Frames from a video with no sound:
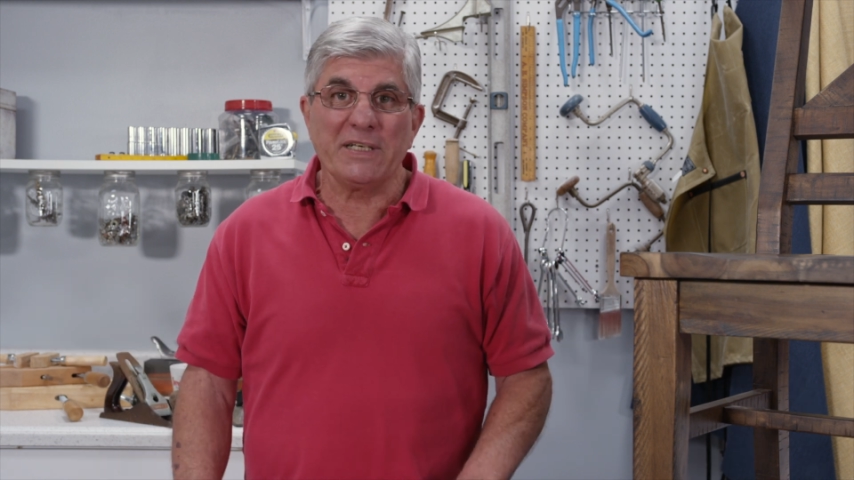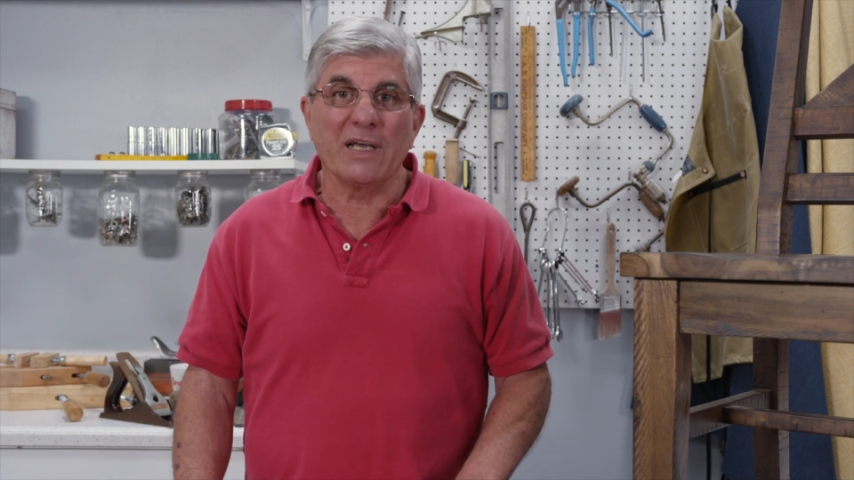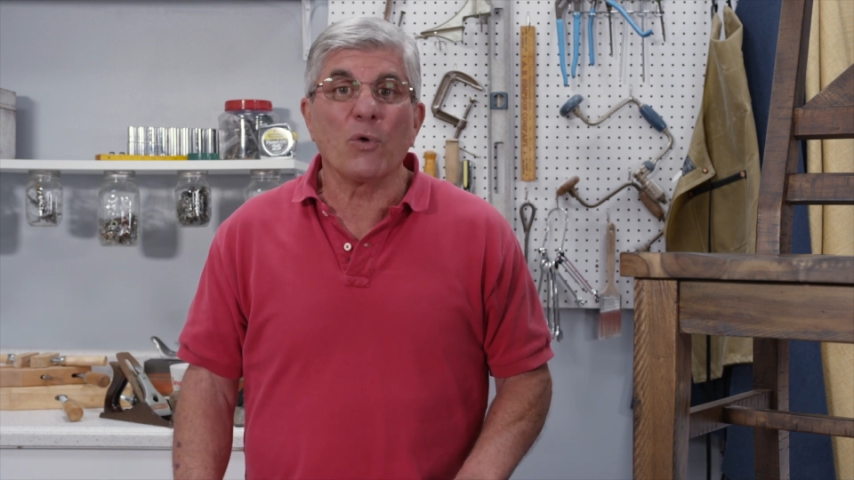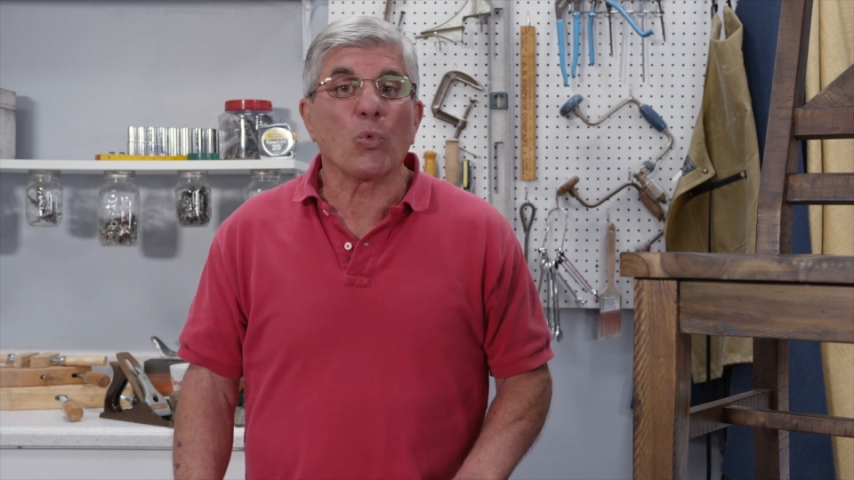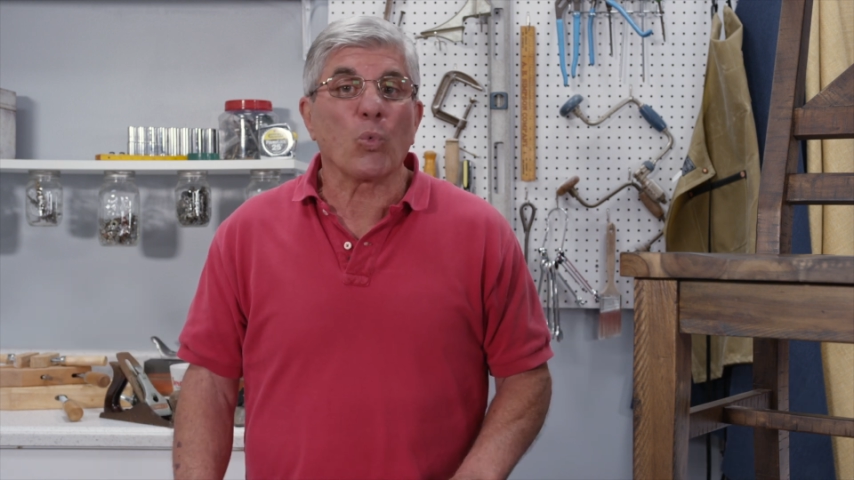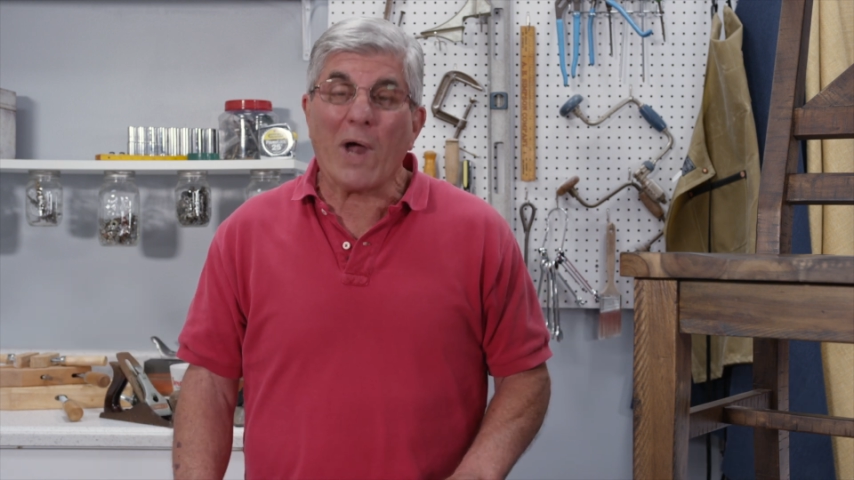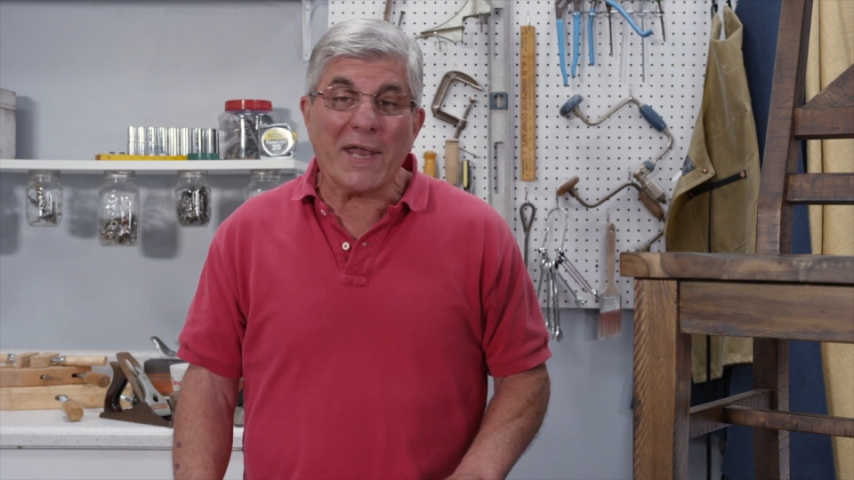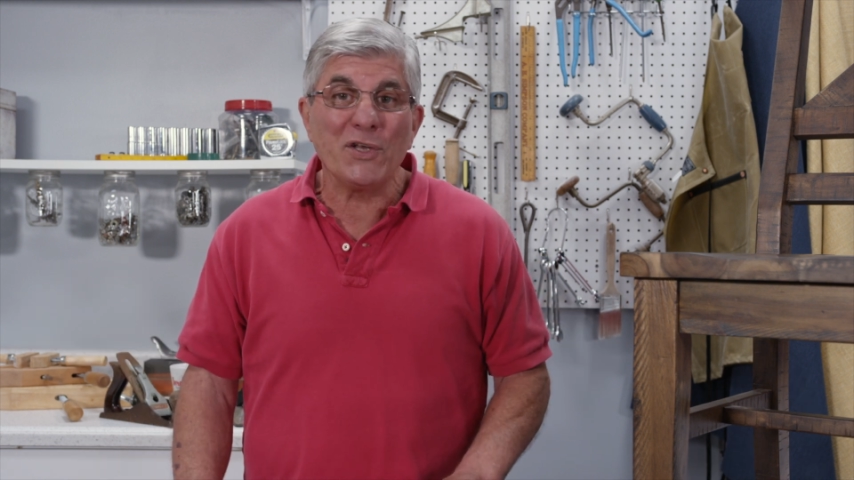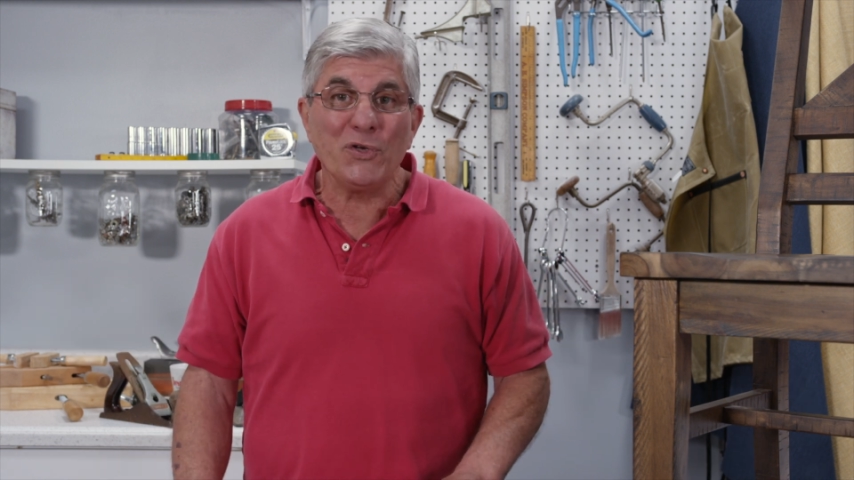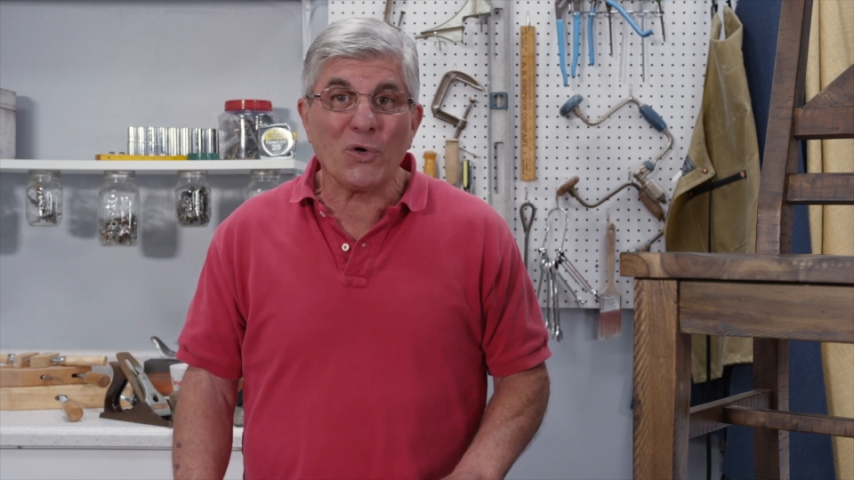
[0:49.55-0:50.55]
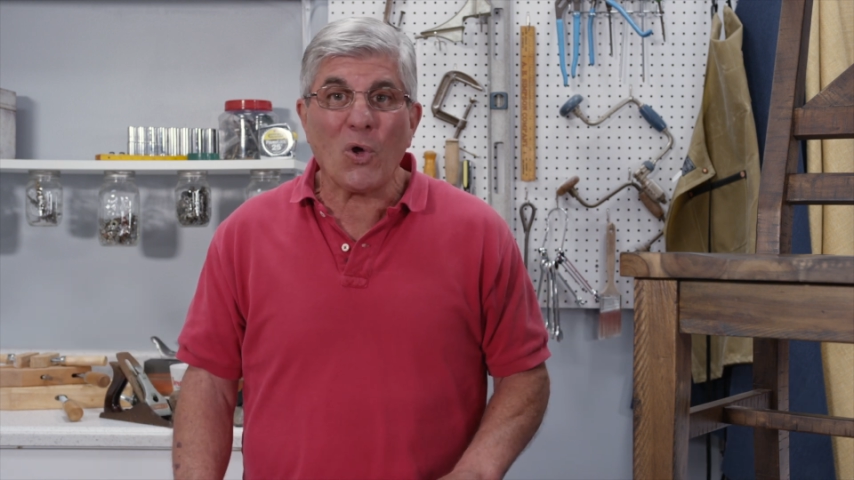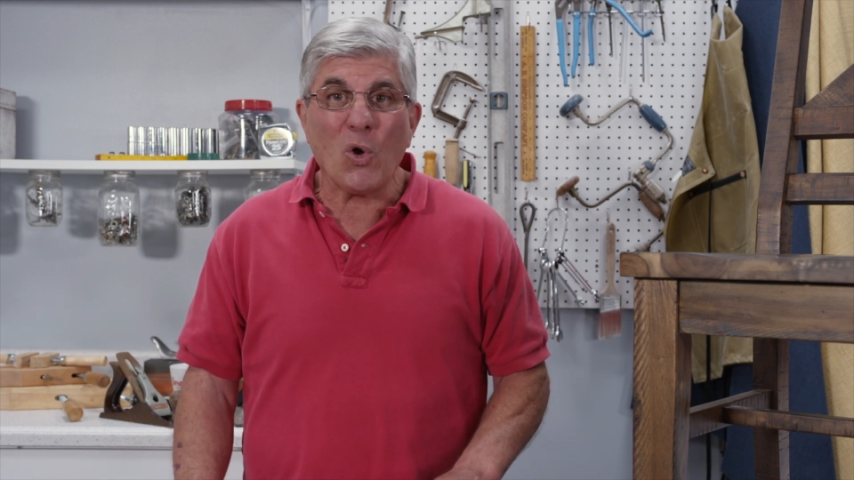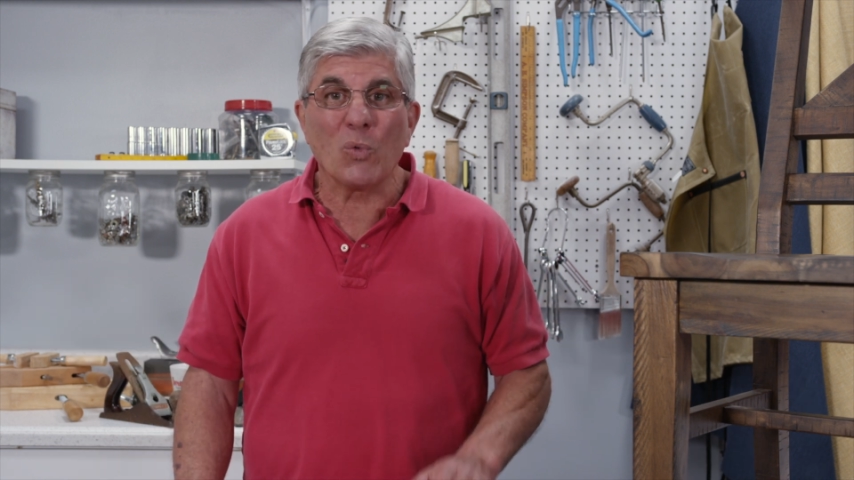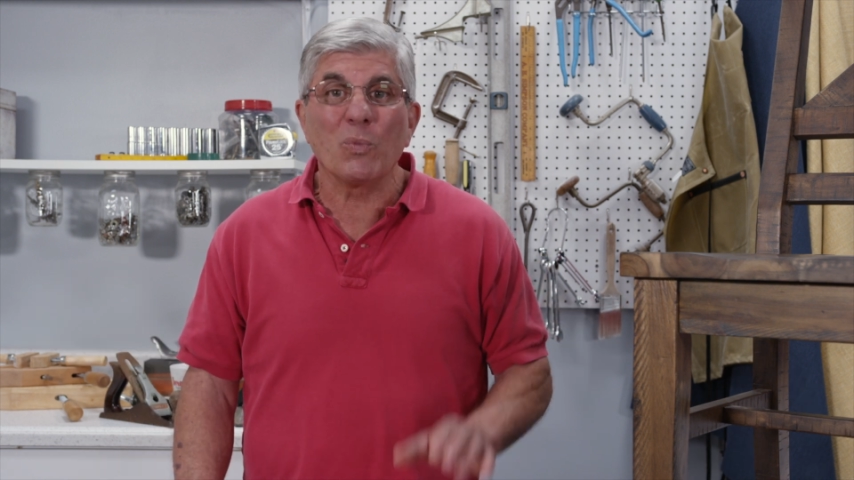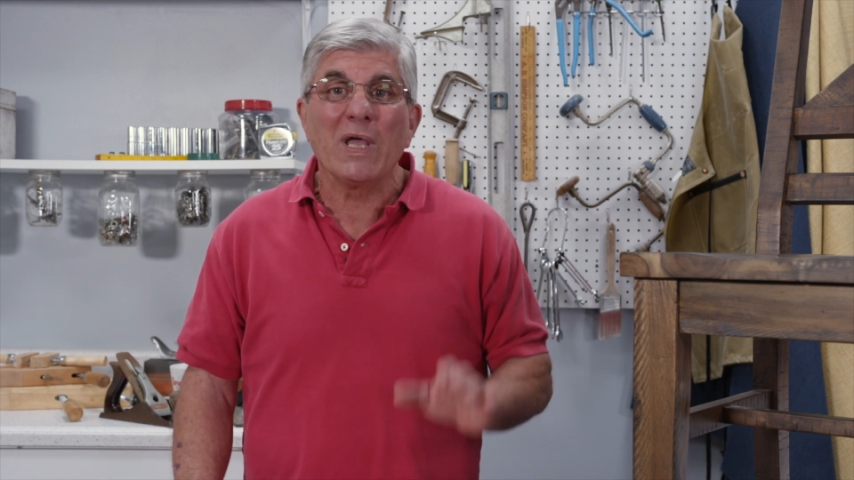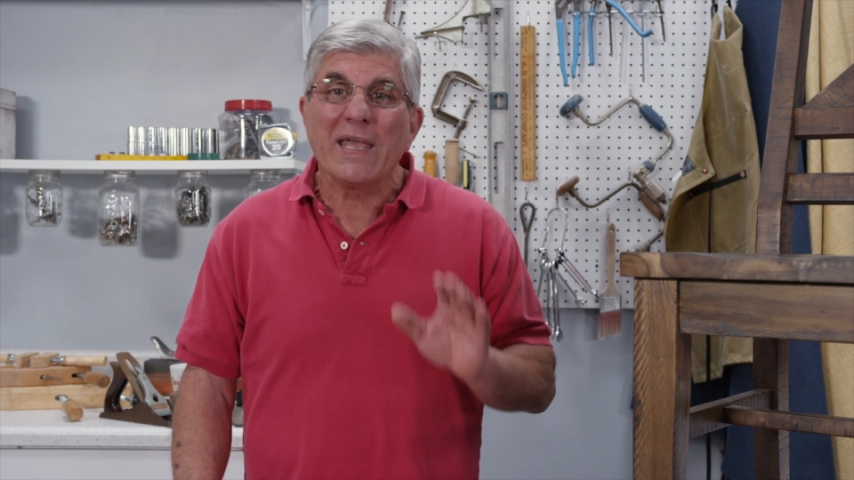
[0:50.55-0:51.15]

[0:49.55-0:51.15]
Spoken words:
done right in your home